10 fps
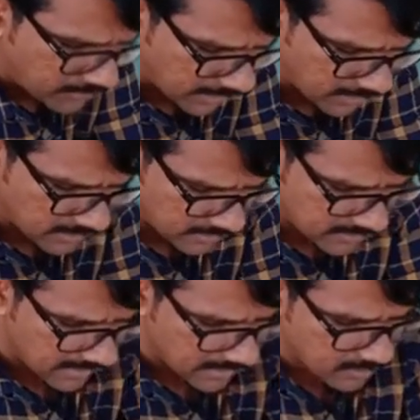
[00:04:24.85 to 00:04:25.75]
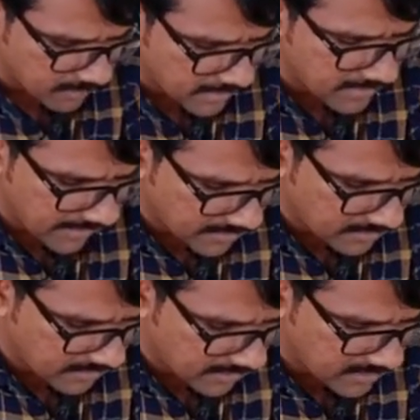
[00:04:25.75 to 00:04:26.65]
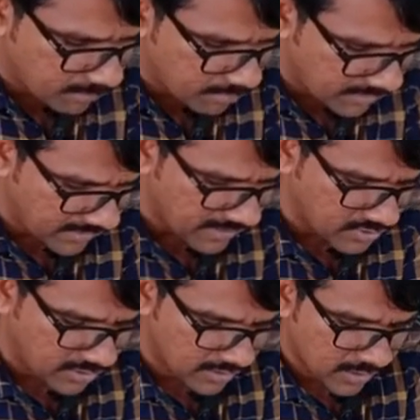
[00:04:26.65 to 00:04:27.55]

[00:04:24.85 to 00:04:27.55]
Seattle's main character. He is a brilliant,